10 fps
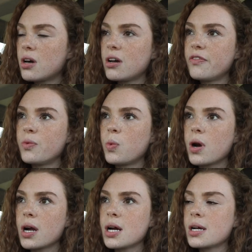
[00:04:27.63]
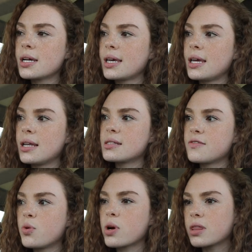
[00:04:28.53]
got off work. It's
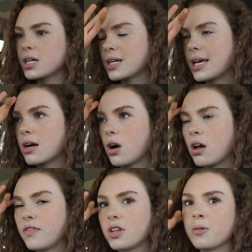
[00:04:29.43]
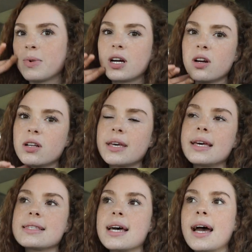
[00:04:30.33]
four thirty. I got off a little bit early
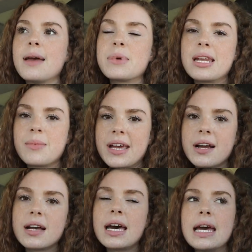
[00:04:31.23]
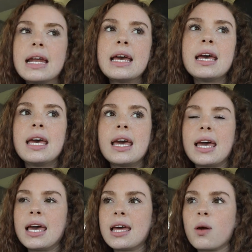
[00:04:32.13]
because I'm getting my hair cut,
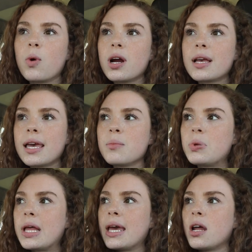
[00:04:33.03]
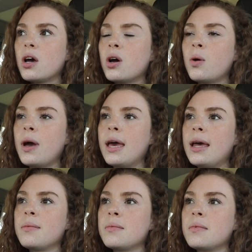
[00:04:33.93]
and I work in Plano,
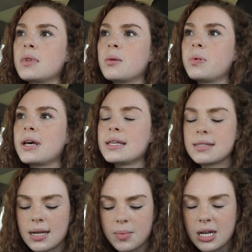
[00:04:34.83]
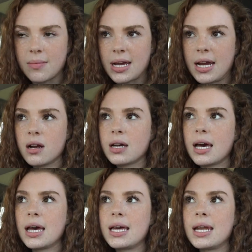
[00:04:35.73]
and the place that I'm getting my hair
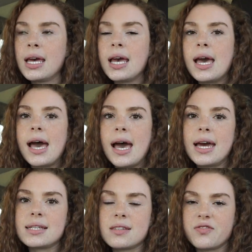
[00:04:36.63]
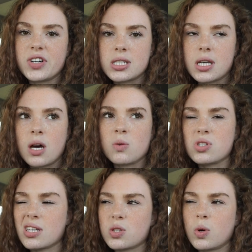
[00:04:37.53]
cut at is in Frisco, which
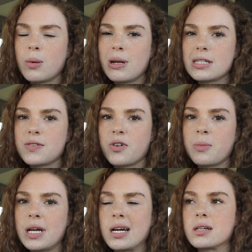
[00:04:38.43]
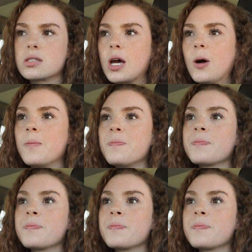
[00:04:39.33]
is like twenty minutes from here, so